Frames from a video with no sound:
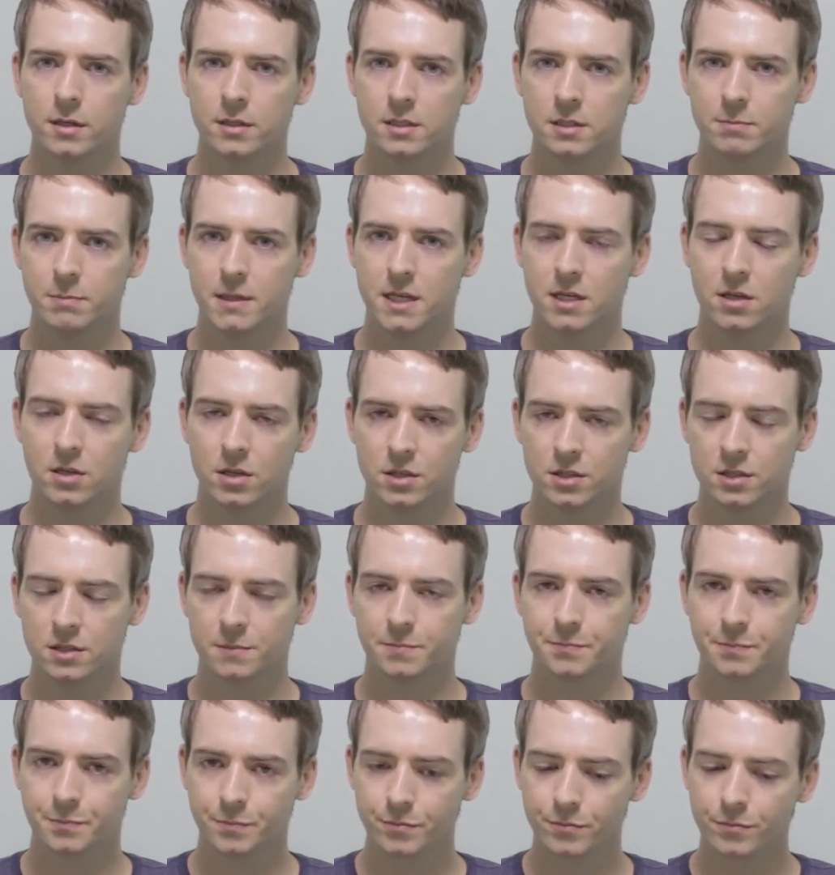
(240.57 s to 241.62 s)
speakers
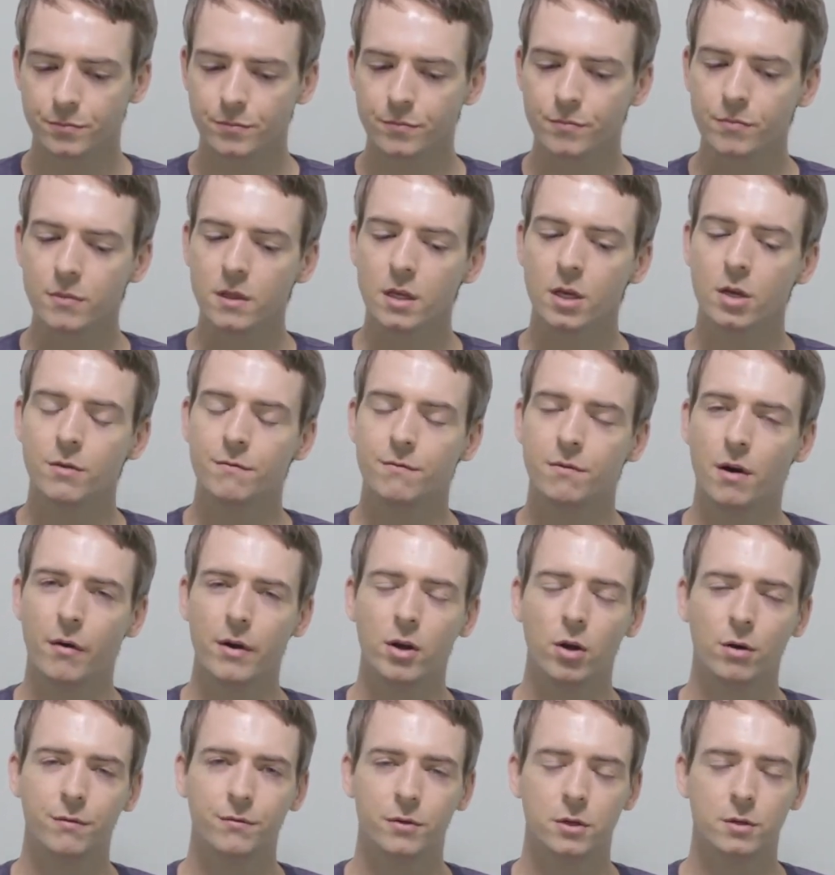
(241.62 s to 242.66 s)

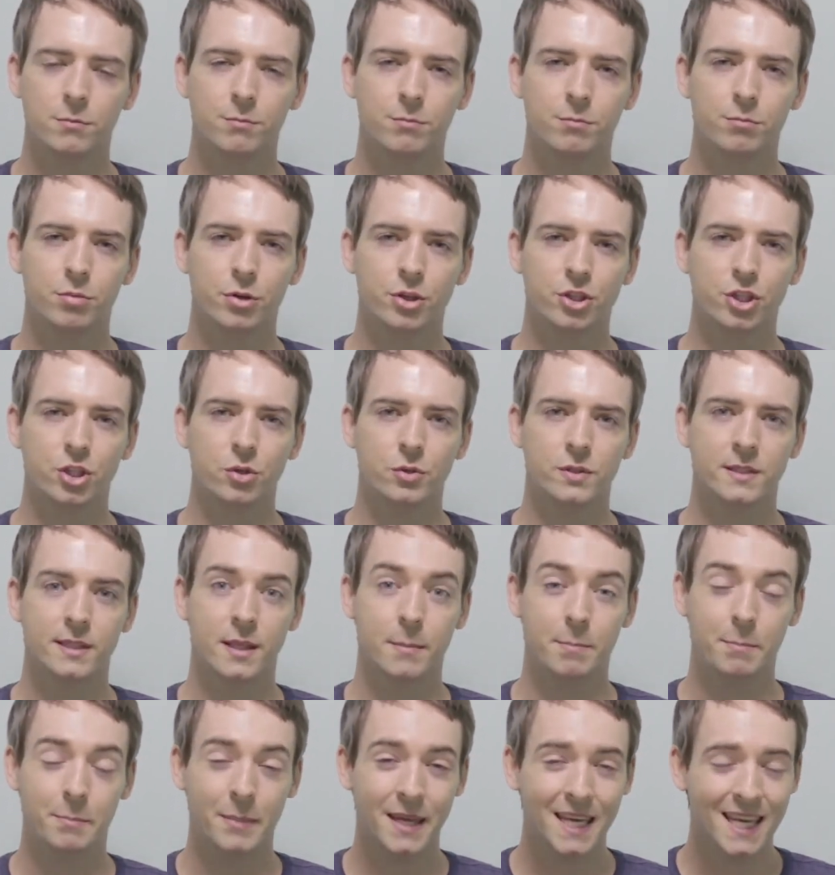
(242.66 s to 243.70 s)
very often produce
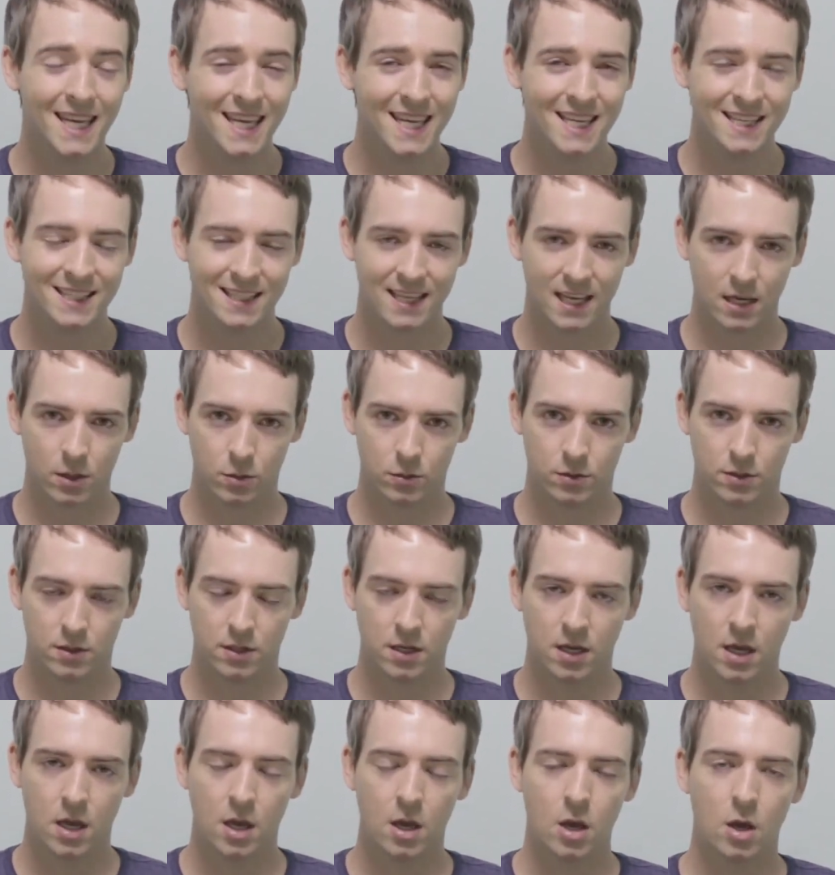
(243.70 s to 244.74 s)
the P sound
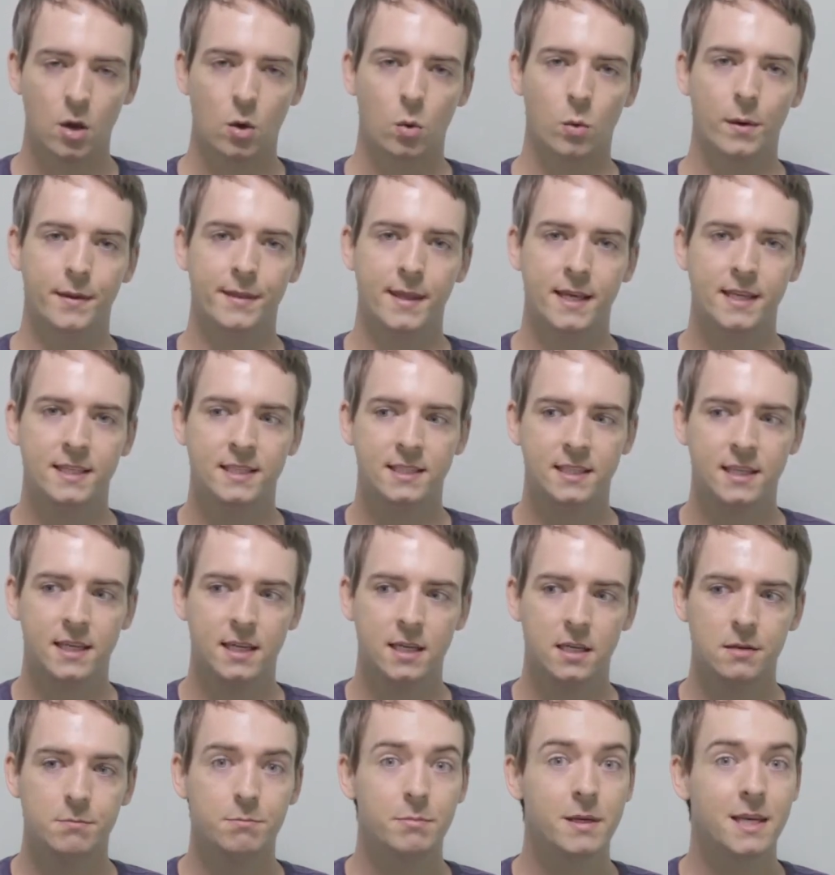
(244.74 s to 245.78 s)
when they
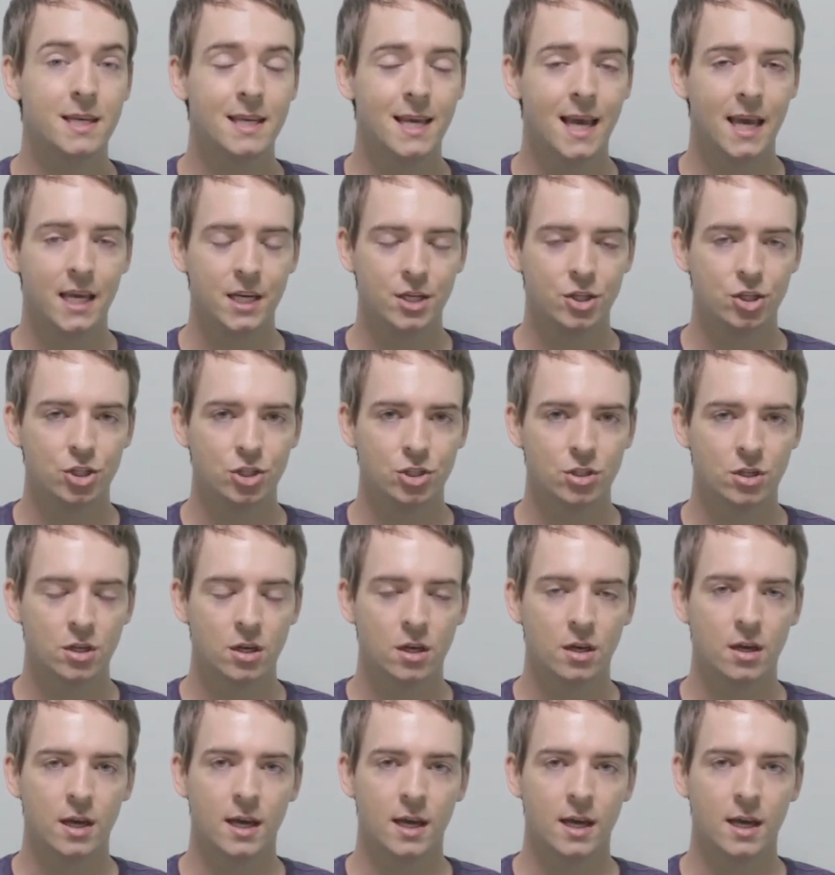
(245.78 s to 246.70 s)
see PH,